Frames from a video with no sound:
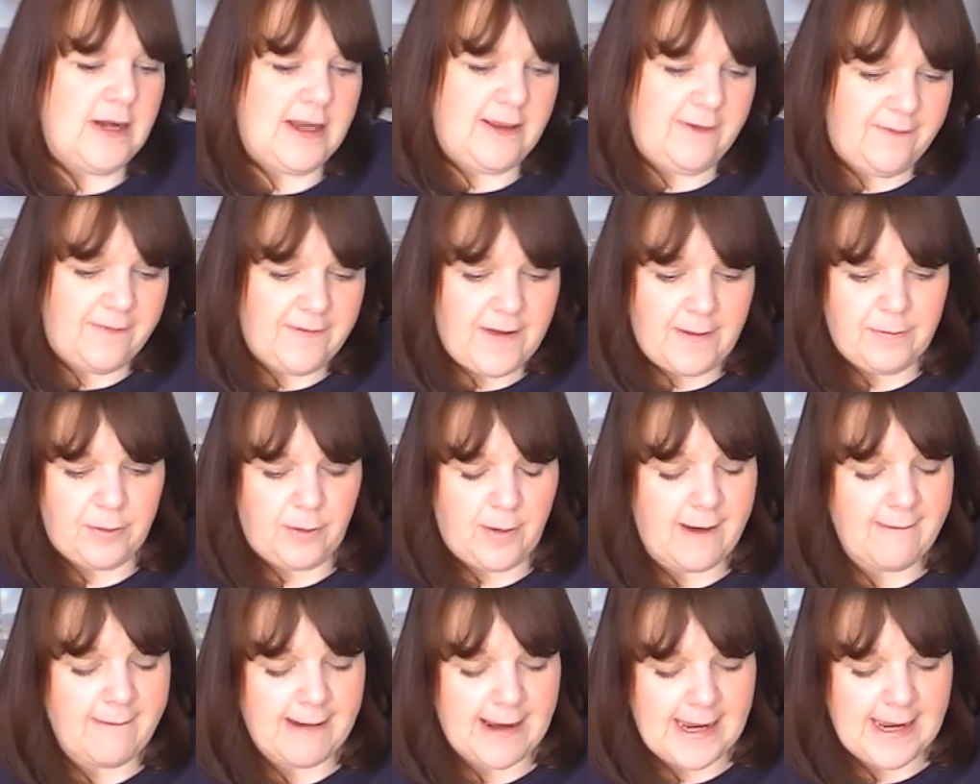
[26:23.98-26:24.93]

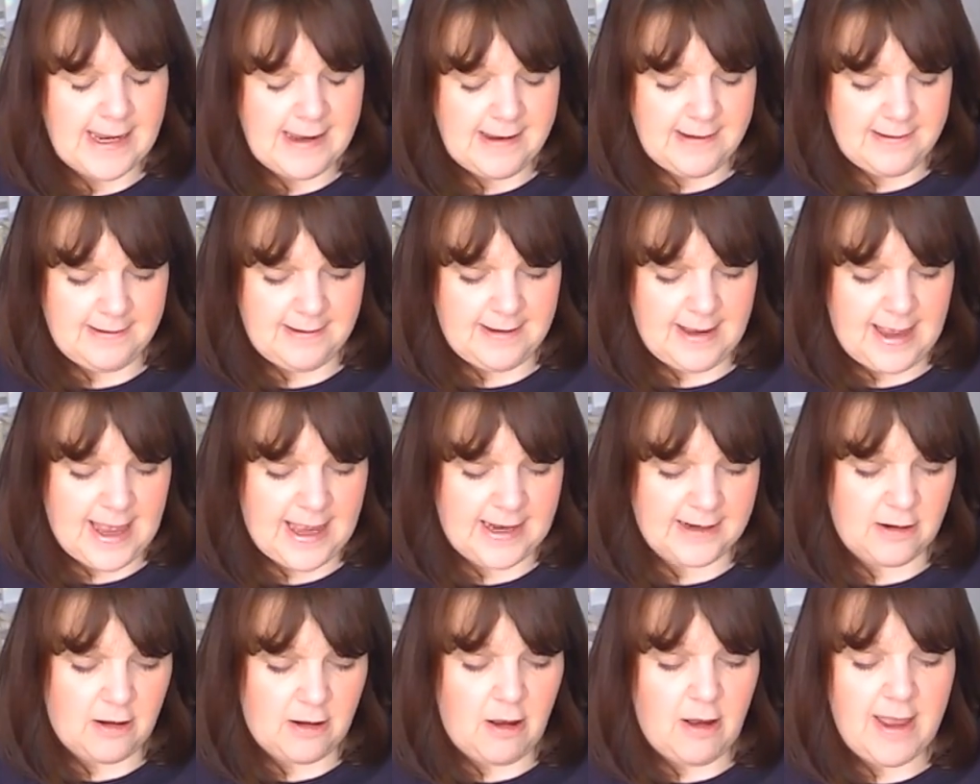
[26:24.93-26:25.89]
February
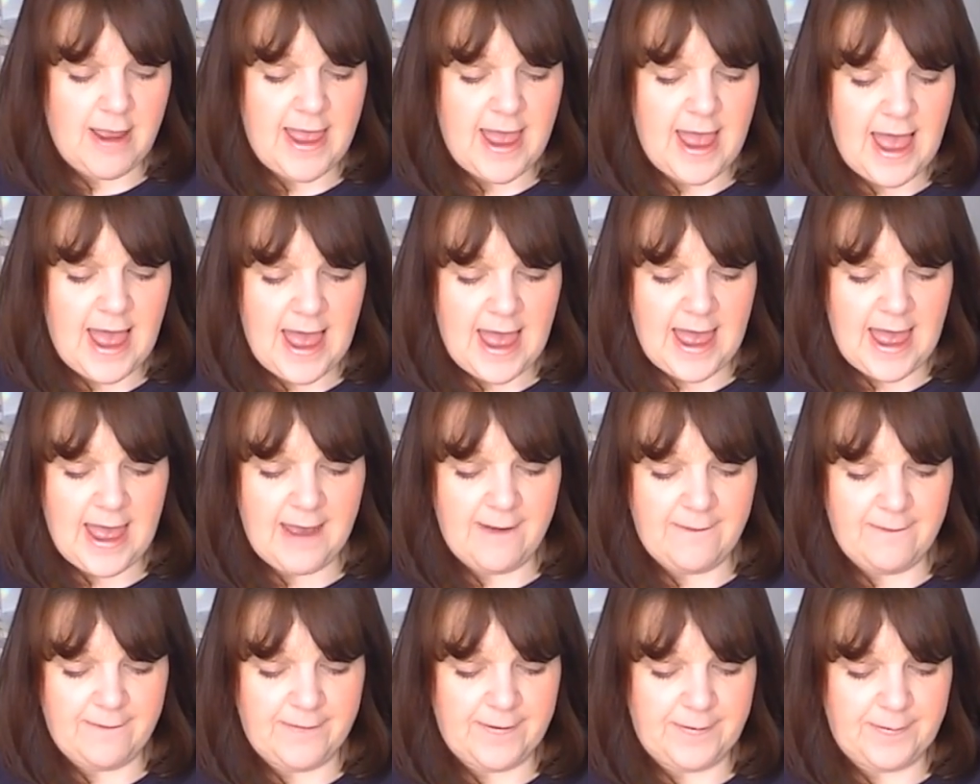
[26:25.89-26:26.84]
and I
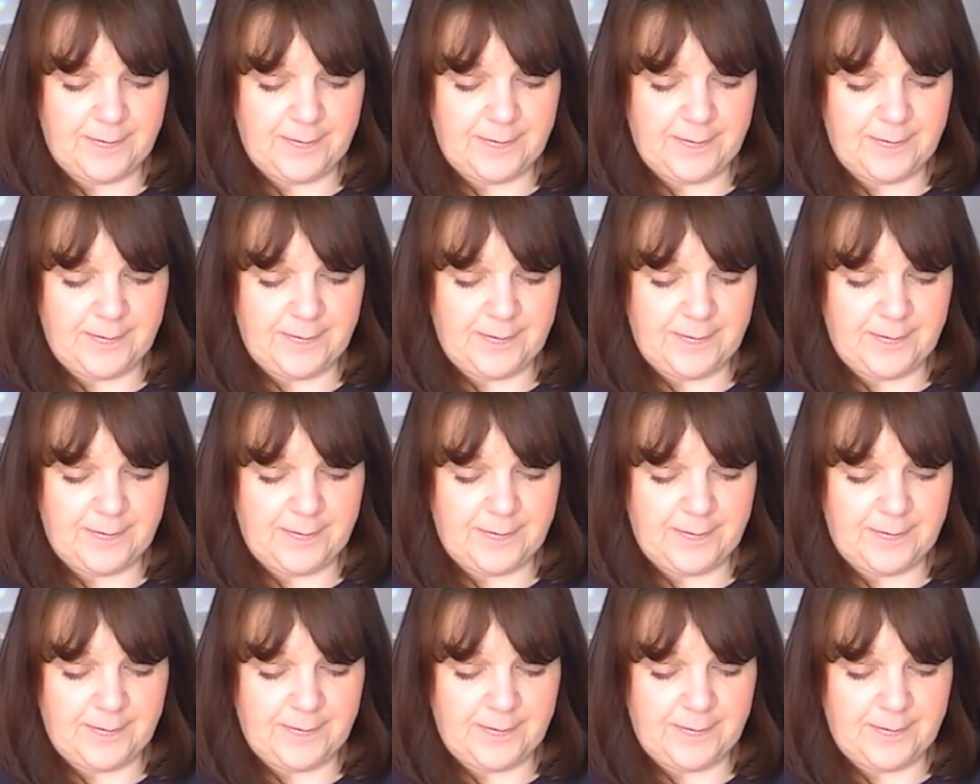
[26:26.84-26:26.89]
have